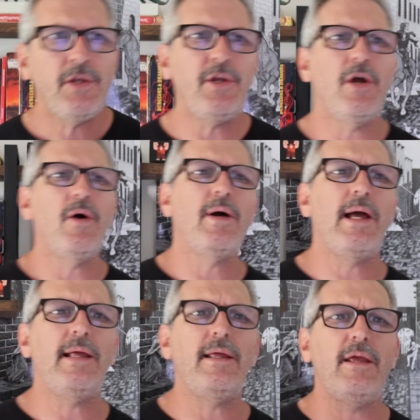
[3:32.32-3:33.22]

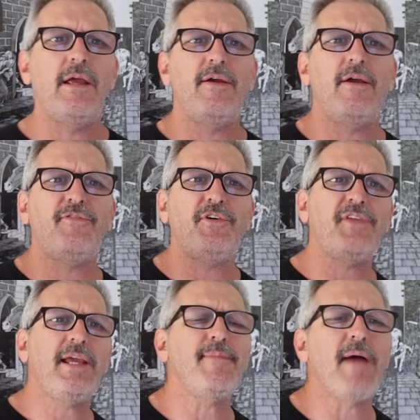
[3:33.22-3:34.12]
If you
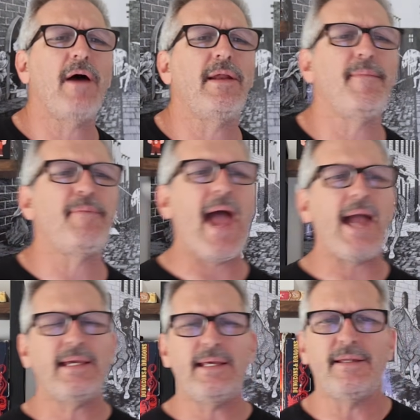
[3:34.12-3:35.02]
think about it,
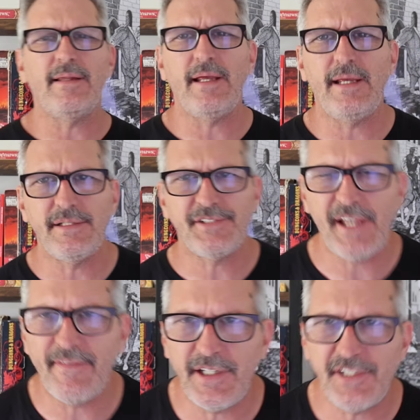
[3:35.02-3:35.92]
back in
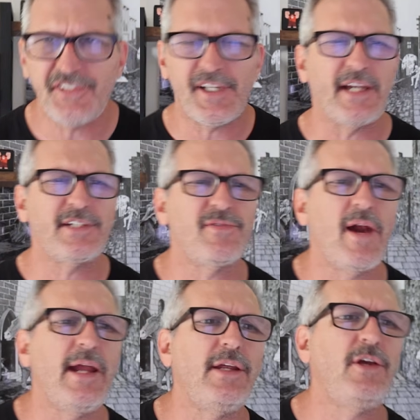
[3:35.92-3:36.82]
76,
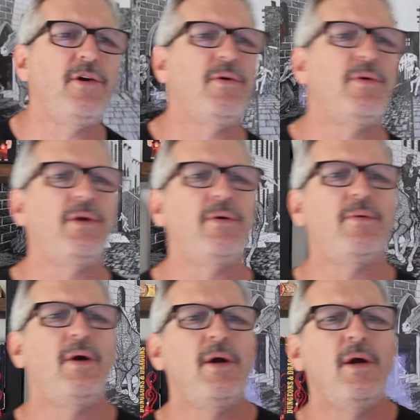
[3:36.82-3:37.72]
right?
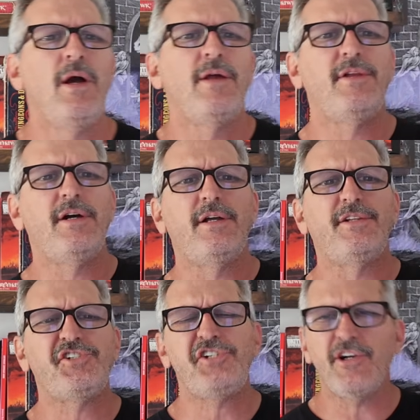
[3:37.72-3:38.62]

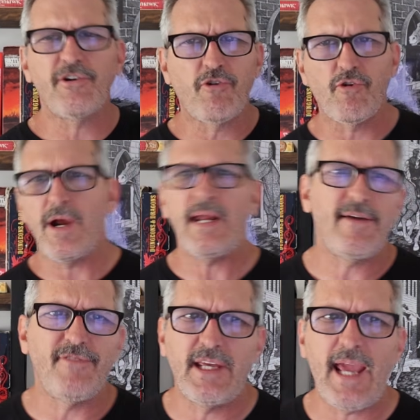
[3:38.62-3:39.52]
The sheer grit
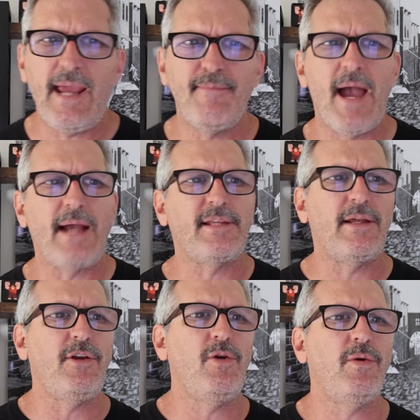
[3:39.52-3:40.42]
of the game back
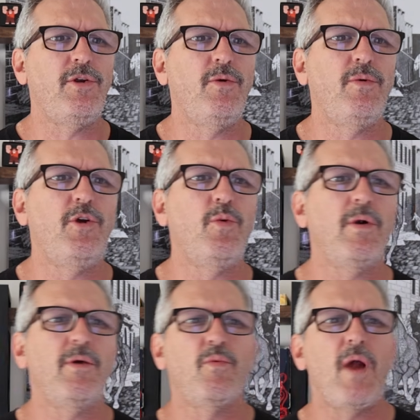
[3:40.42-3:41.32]
then. You
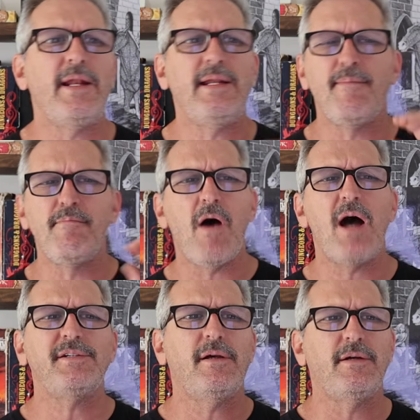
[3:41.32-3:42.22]
weren't running a
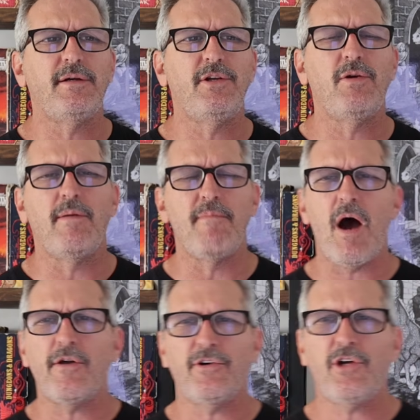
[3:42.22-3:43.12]

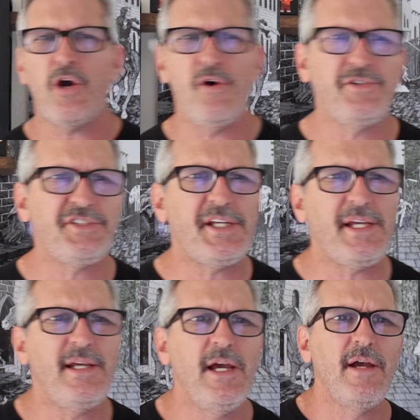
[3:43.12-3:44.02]
modern
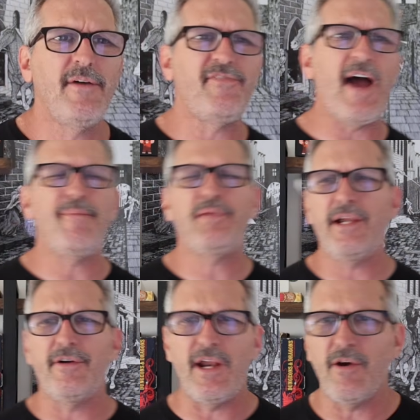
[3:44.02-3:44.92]
cozy
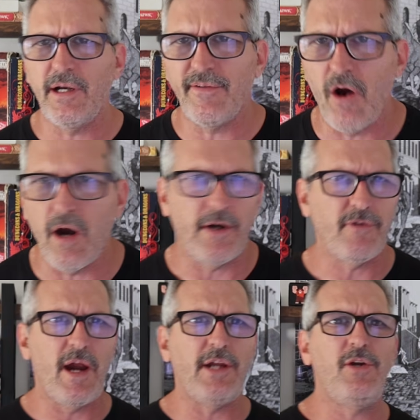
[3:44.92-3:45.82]
5-player narrative
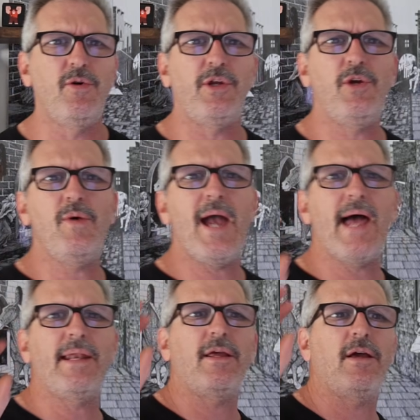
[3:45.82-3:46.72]
arc, right? You
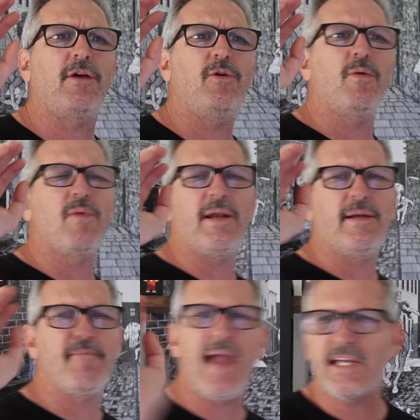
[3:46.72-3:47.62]
were
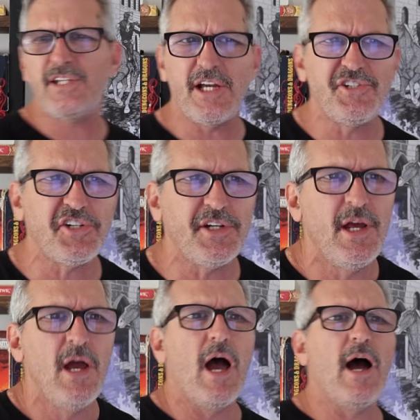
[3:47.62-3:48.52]
running a mega dungeon
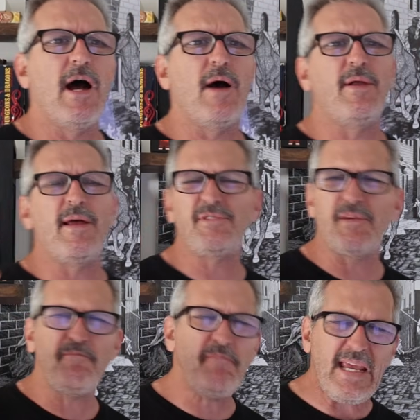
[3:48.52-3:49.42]
that was
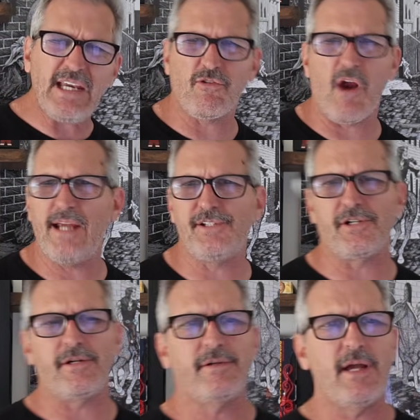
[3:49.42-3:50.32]
a meat
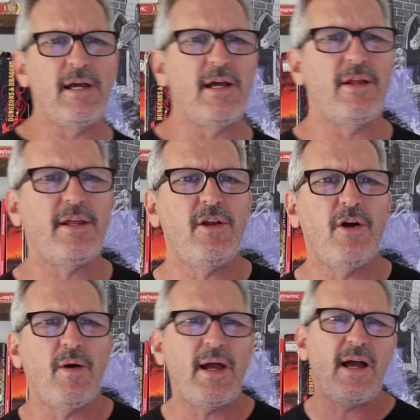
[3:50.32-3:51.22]
grinder.
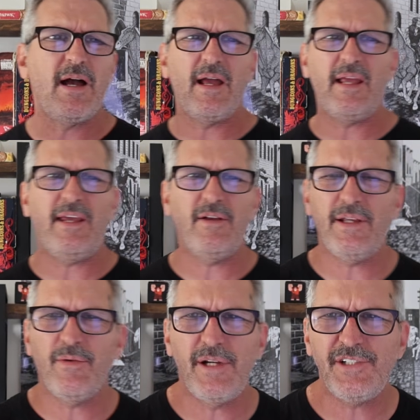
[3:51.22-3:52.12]

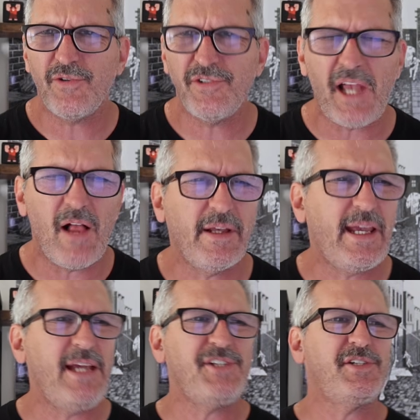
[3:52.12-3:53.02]
Healing resource
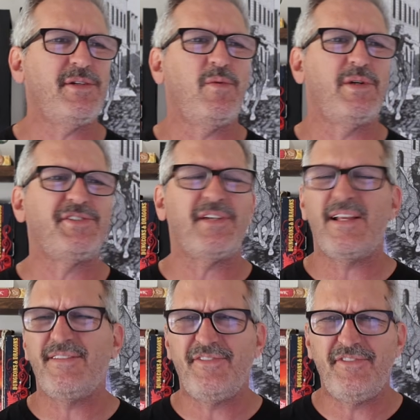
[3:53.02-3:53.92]
allocation was
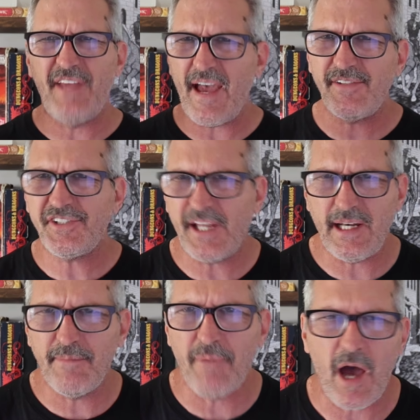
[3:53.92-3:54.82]
a
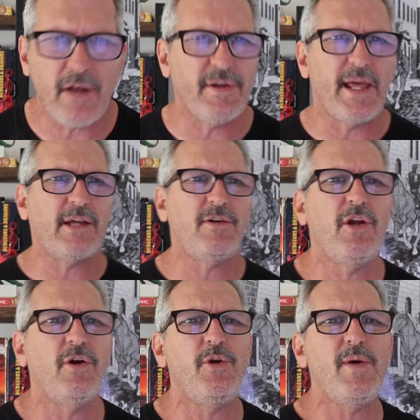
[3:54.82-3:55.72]
devastating bottleneck.
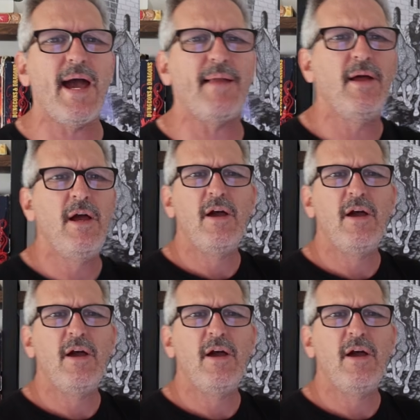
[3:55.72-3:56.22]
You had